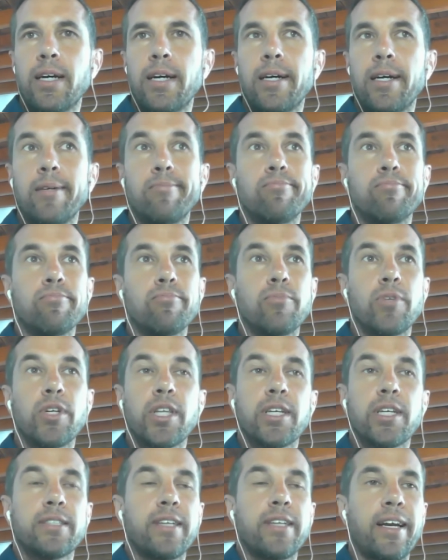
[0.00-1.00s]

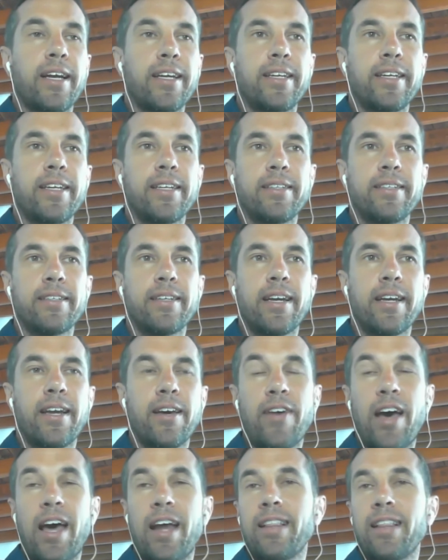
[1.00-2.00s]
Really excited and
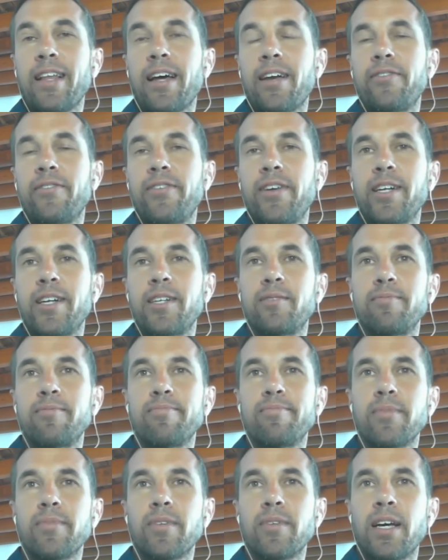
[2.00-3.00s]
have had a lot of
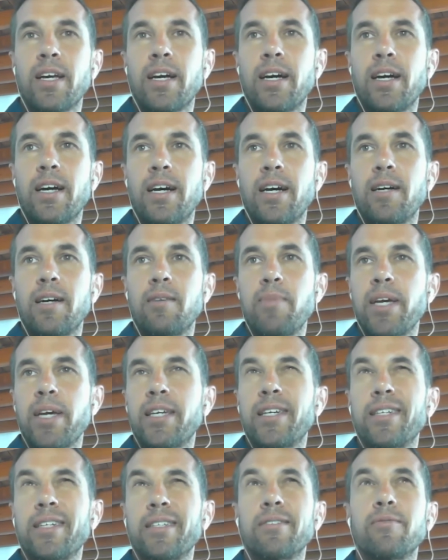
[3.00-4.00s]
fun
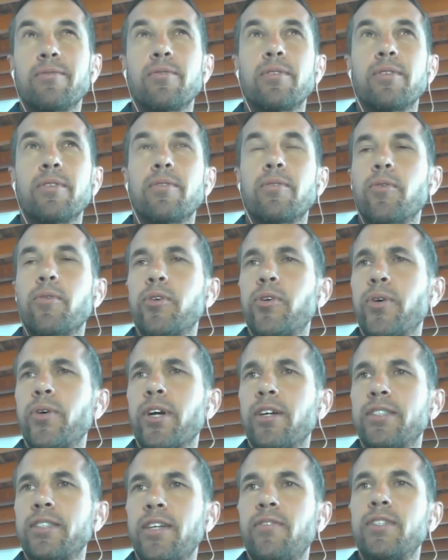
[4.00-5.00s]
we're
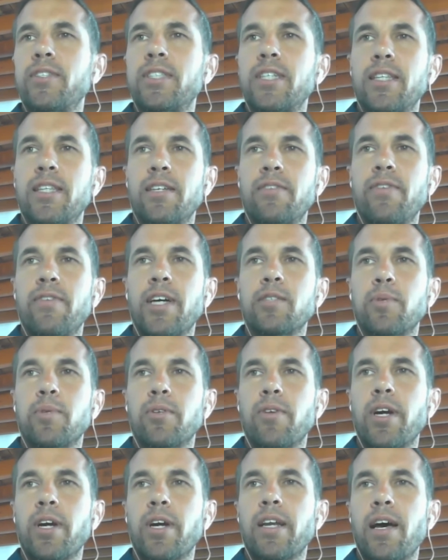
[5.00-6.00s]
doing our 17th
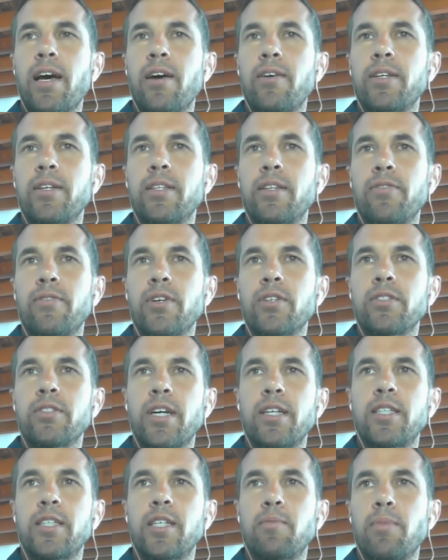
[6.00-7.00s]
investment right now in the first
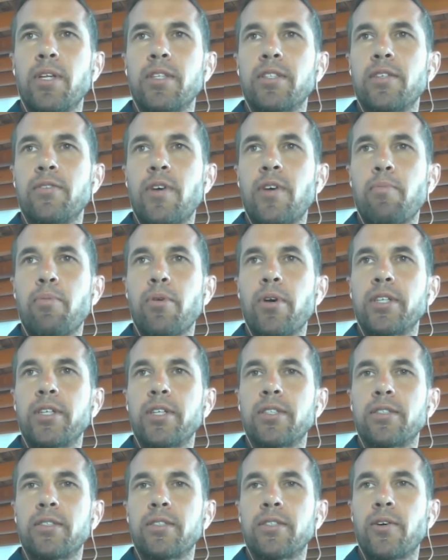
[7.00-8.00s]
18 months of
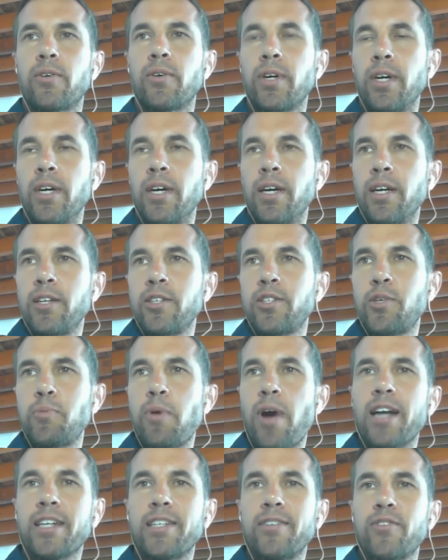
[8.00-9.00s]
operation. So
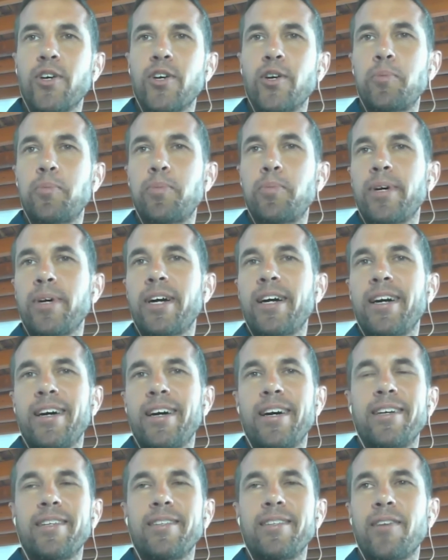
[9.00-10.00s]
super active group,
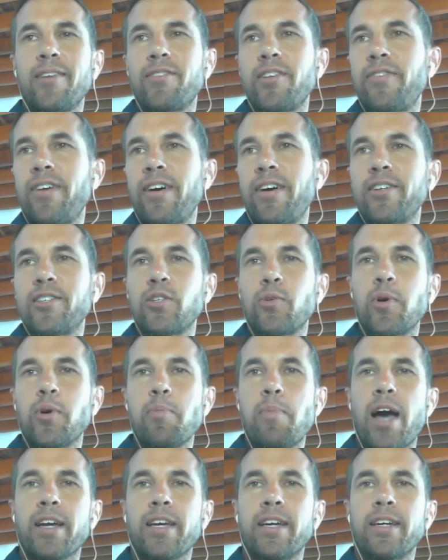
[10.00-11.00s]
love the founders that
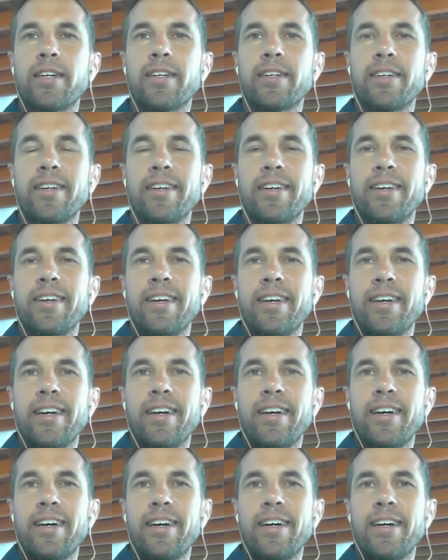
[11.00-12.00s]
we're backing,
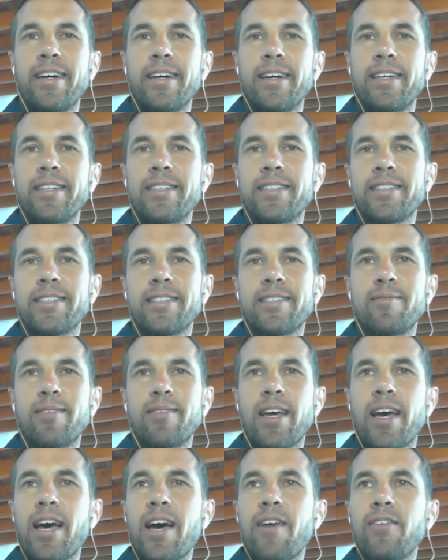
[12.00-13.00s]
and just,
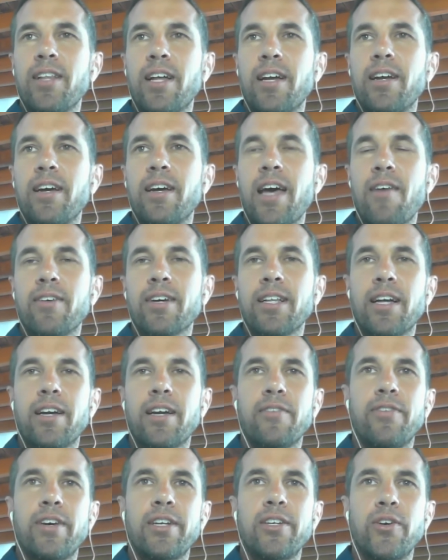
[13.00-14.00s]
yeah, having a
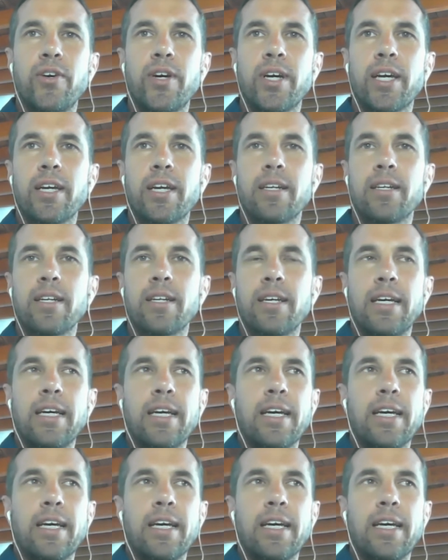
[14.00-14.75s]
lot of fun doing it.